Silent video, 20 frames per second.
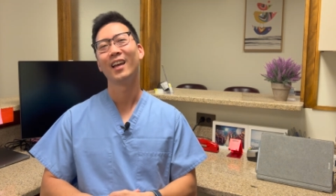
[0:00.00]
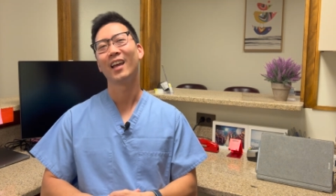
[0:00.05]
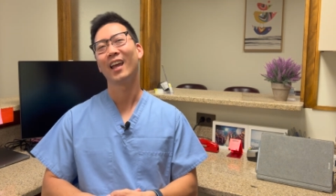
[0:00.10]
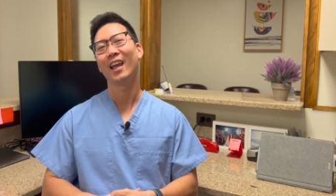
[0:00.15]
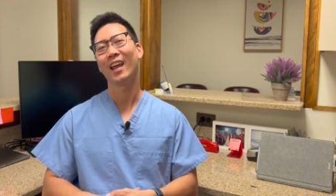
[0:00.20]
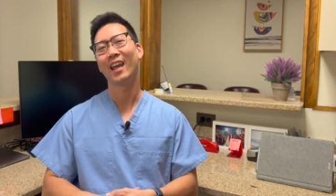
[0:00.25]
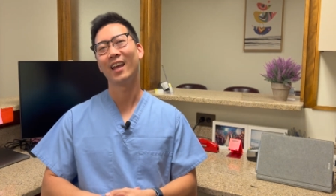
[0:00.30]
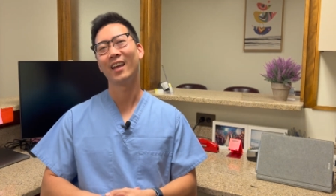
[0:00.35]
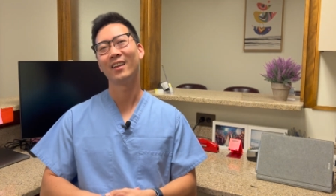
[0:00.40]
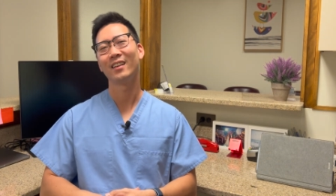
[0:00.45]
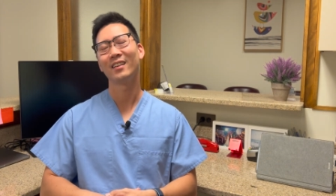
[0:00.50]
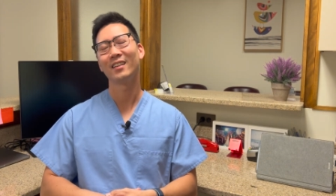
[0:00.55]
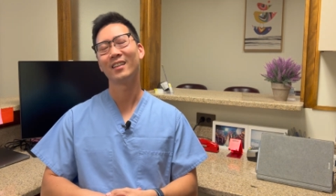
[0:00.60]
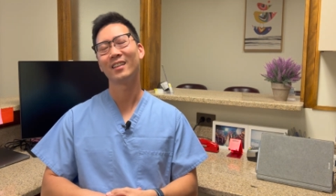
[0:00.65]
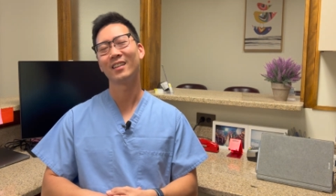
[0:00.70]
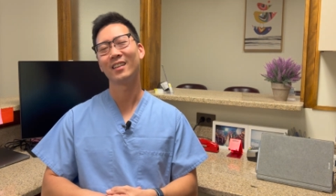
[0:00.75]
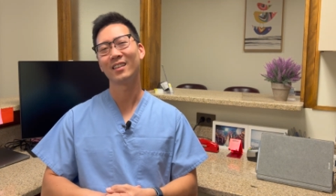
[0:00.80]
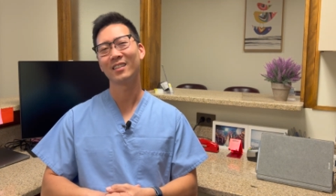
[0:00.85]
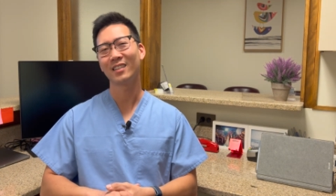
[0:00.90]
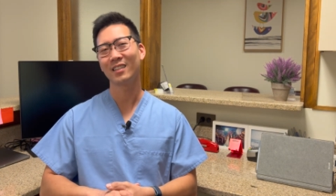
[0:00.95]
And
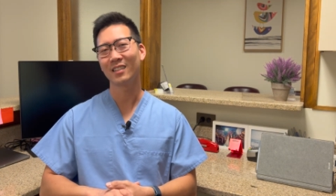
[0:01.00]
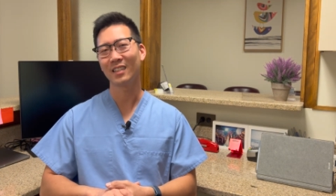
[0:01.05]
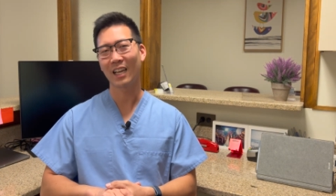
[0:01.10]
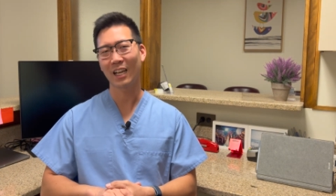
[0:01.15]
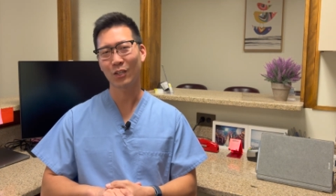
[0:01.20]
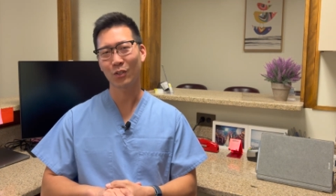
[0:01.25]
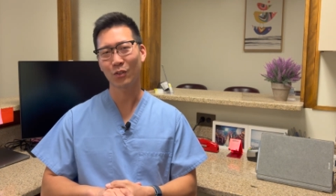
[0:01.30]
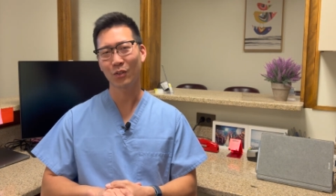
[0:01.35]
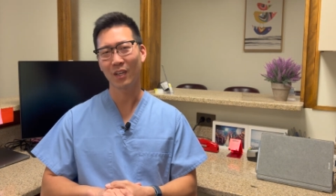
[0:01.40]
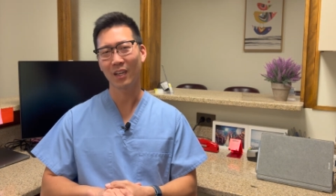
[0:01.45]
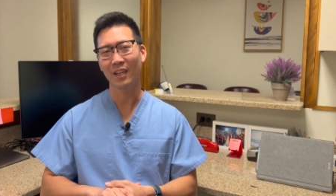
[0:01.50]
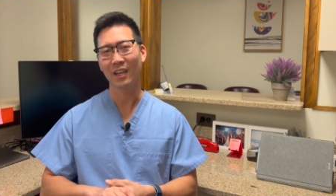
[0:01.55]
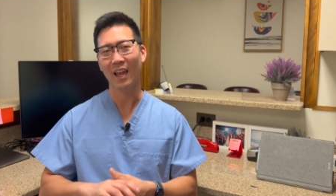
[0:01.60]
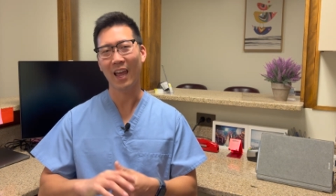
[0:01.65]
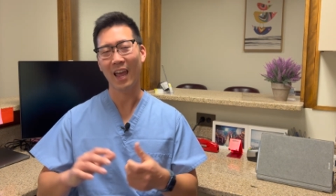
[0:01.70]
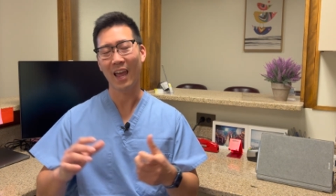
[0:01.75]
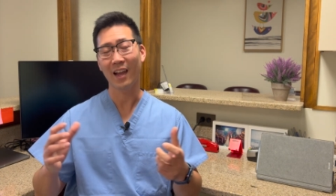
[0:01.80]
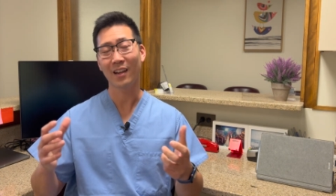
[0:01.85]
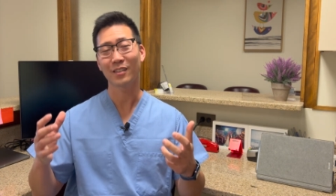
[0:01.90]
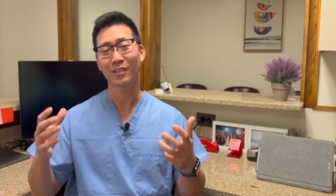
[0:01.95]
this is actually an
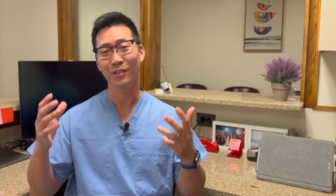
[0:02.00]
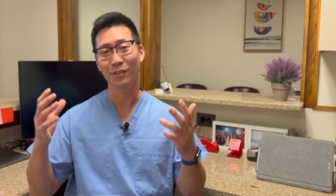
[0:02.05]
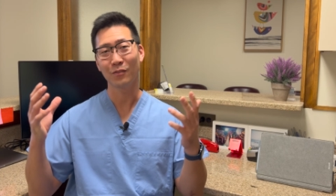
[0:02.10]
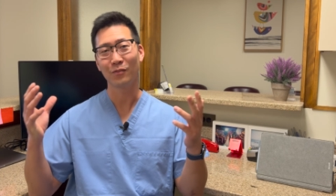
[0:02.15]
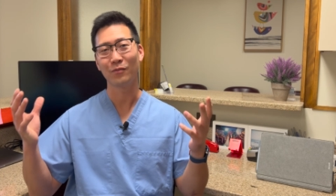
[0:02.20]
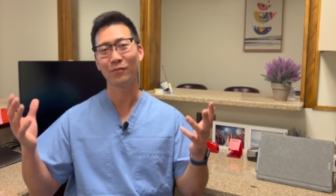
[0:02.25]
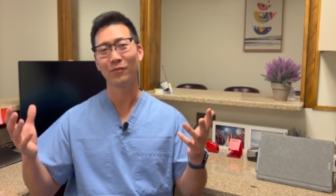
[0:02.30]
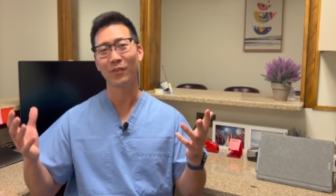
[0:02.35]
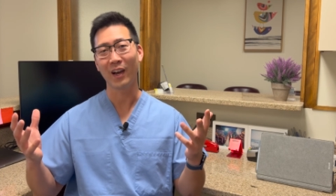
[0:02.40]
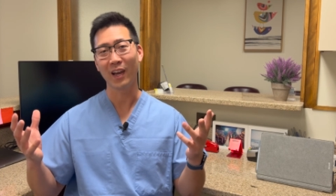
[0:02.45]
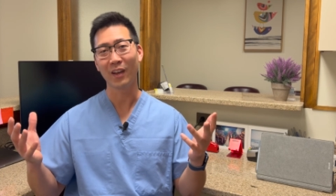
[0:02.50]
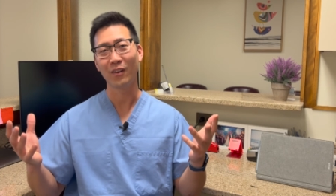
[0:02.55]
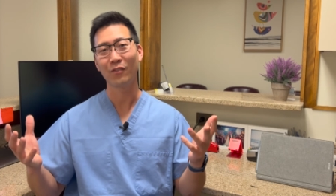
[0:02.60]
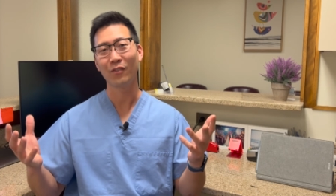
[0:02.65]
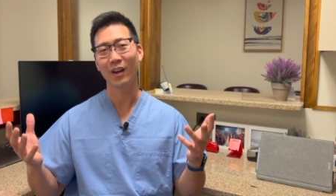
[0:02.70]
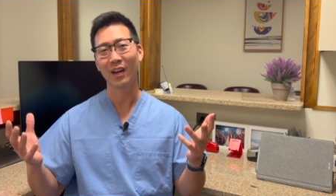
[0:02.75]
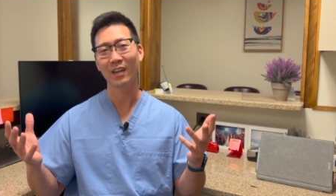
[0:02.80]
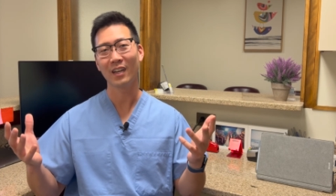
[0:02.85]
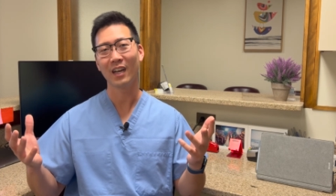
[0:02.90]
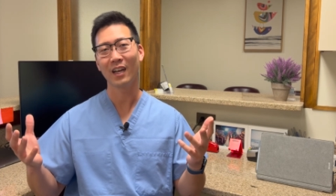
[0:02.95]
active fight
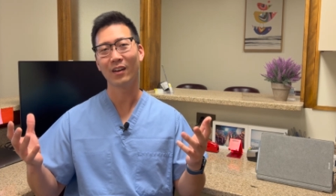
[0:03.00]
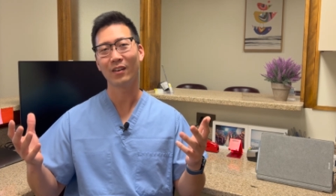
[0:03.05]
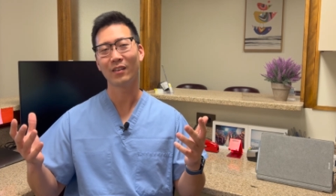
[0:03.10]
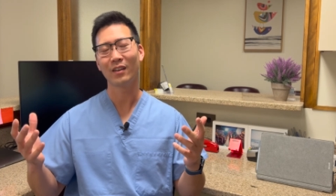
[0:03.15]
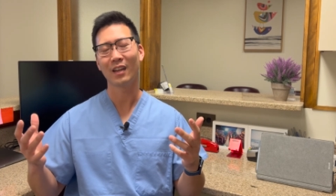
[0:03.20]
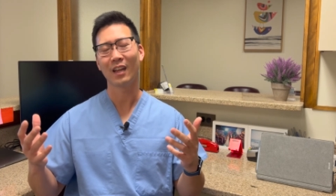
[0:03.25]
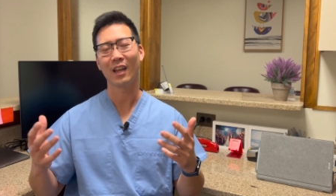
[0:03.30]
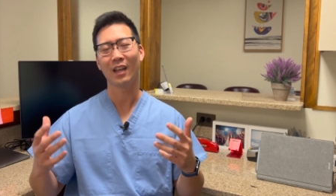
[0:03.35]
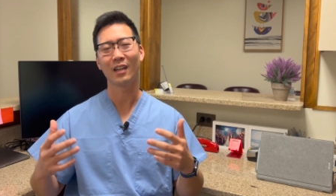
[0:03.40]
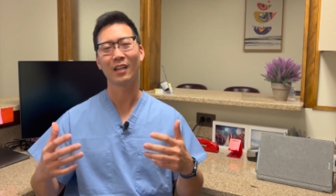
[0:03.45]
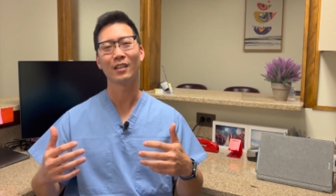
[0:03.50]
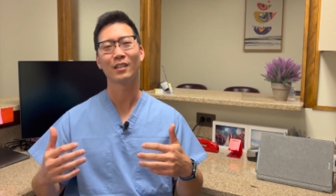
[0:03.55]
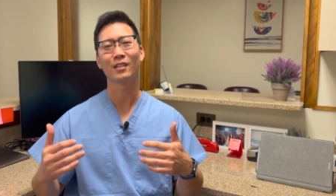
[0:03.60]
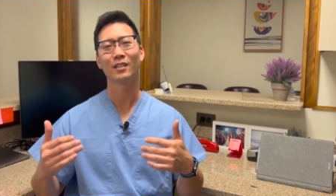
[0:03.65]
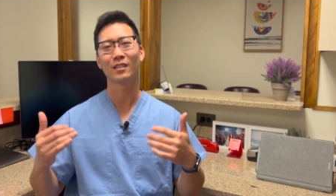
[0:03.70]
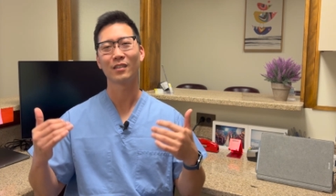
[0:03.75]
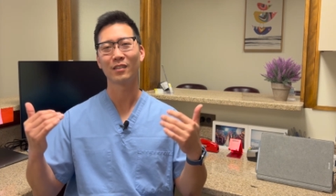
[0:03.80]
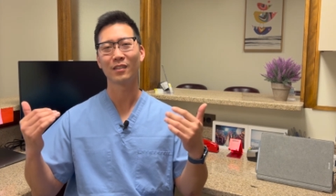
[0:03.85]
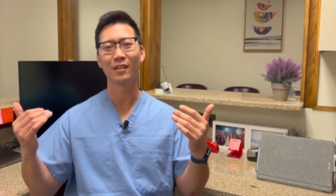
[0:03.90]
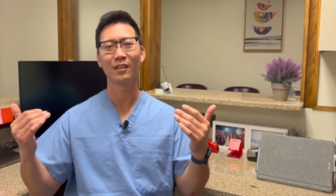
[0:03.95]
right now, and, and
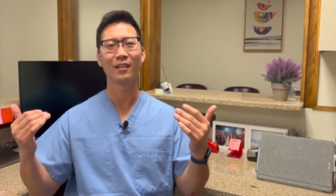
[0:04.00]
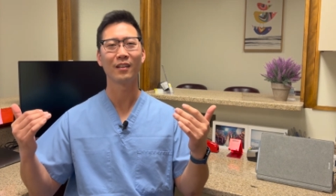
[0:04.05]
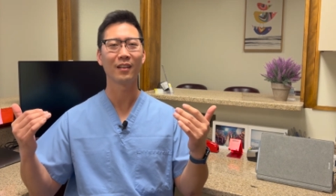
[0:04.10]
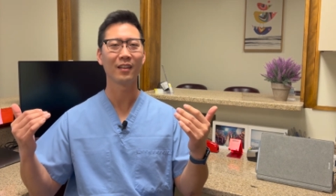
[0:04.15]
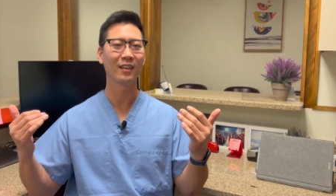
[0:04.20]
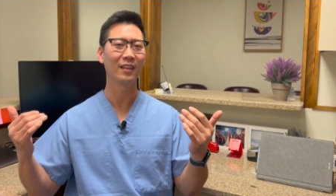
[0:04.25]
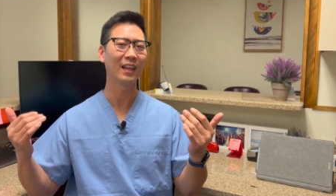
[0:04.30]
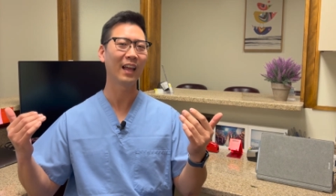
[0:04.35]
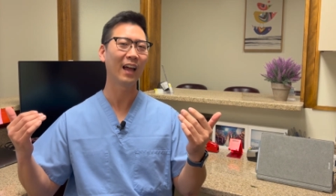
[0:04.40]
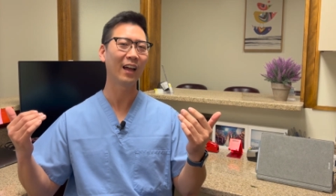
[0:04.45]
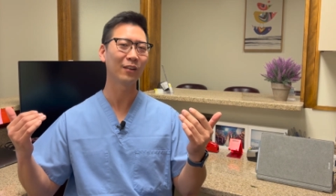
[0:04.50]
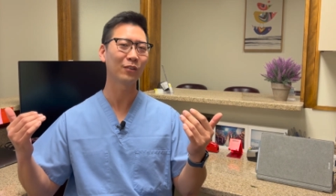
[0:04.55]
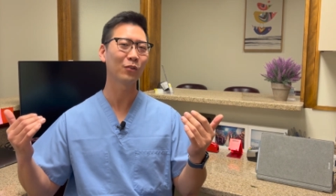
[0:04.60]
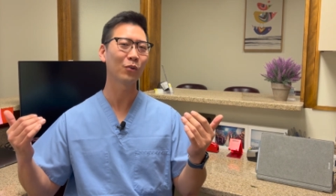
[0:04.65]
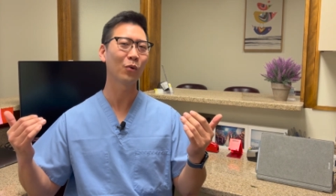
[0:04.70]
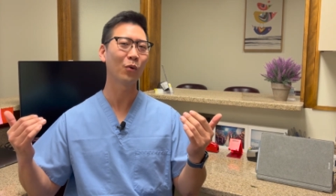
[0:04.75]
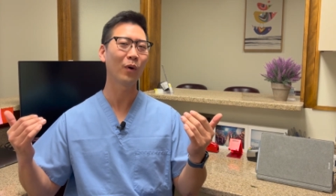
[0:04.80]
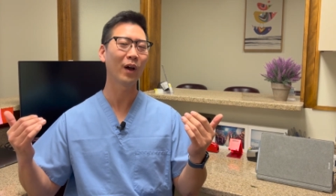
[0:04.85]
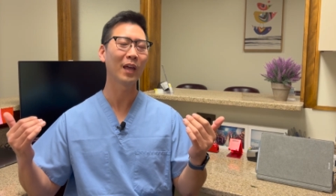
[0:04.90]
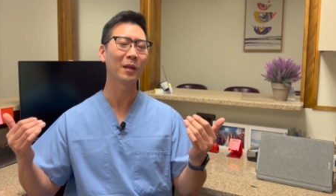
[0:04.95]
it's not
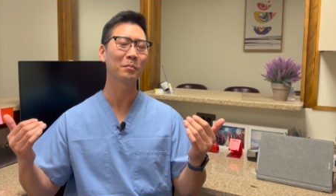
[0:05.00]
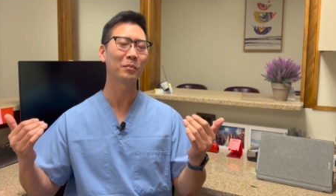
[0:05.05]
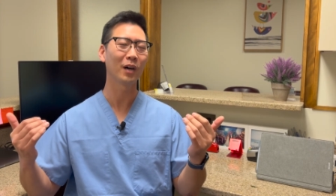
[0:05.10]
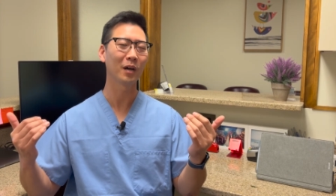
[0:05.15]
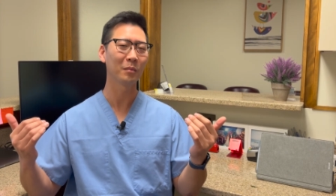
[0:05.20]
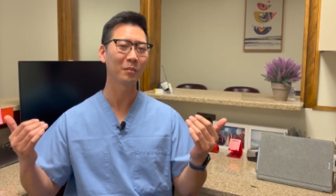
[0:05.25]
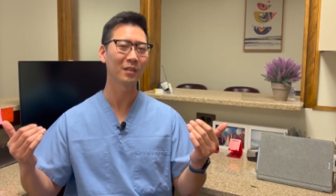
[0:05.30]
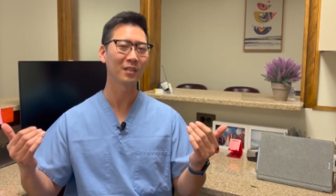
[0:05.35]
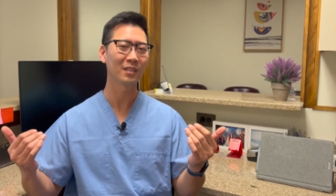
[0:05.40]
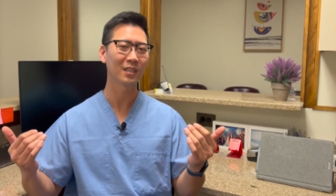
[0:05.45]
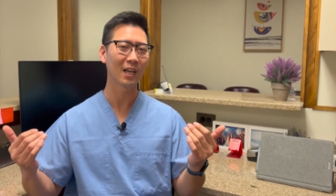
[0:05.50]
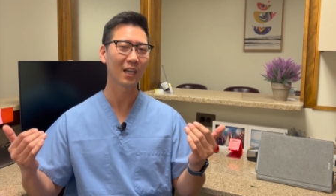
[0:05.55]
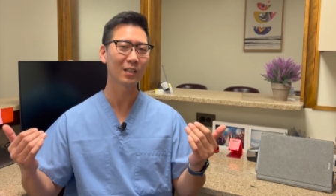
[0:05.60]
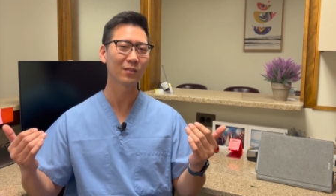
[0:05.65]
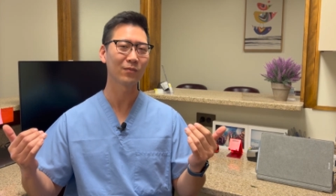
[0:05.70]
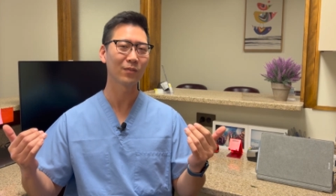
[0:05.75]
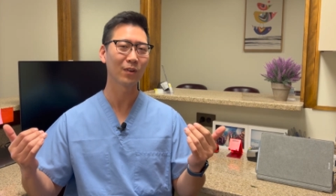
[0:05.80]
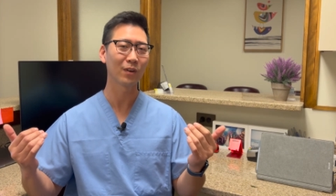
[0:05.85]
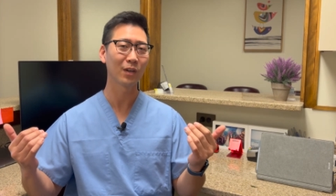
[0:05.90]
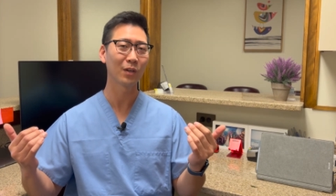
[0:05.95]
quite
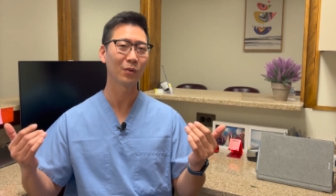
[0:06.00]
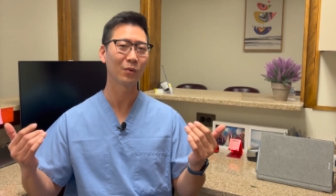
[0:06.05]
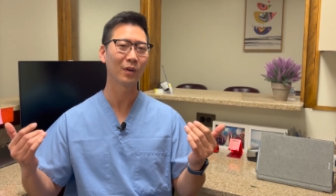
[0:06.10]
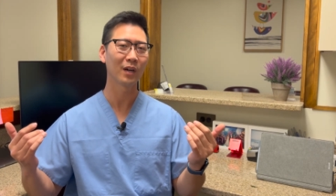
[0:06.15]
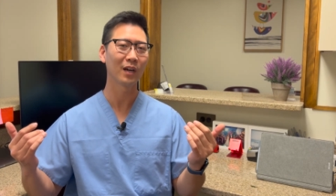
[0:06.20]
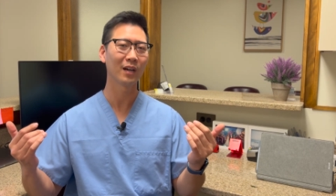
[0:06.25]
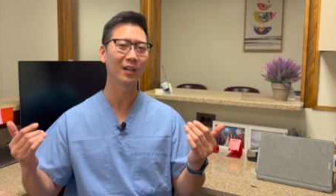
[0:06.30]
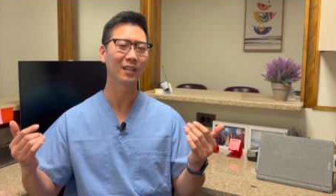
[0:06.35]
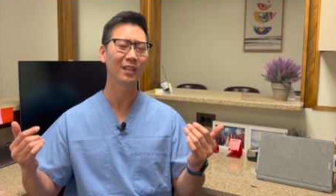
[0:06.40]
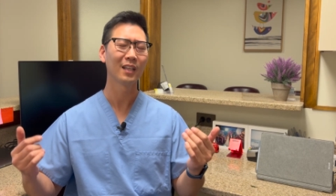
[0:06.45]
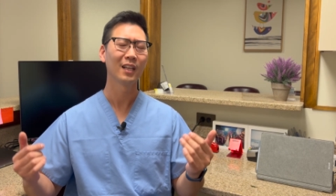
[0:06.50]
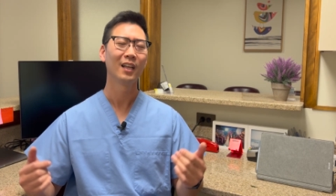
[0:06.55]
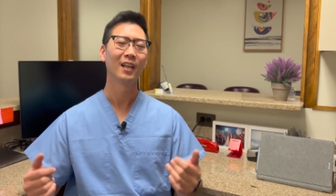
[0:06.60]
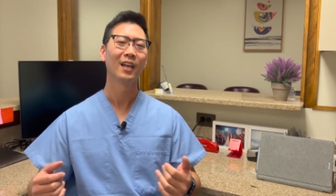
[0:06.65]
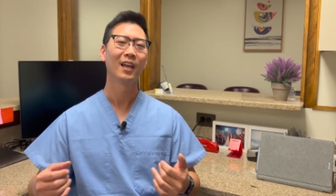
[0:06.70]
publicized very well.